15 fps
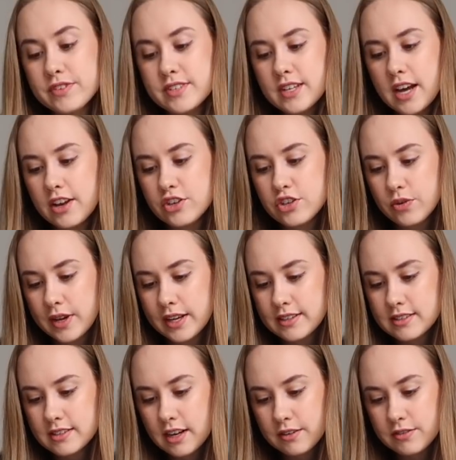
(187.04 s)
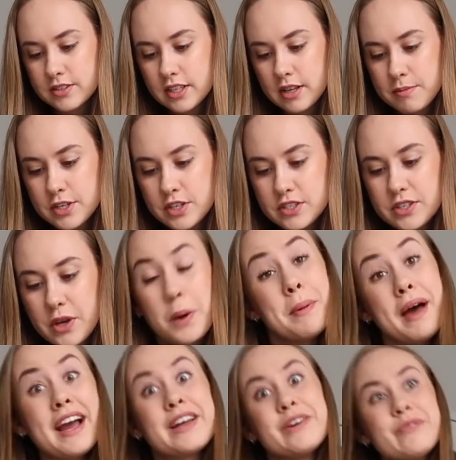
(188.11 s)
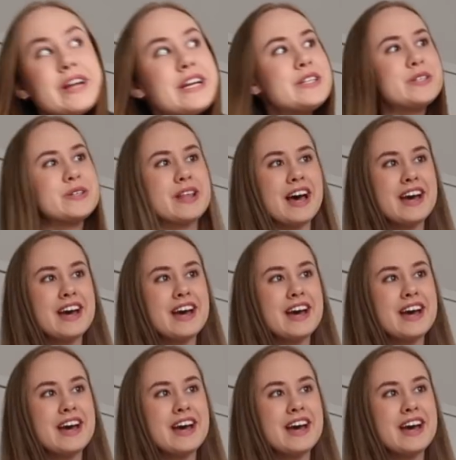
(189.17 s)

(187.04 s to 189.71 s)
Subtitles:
start doing stuff. So let me just go back and redo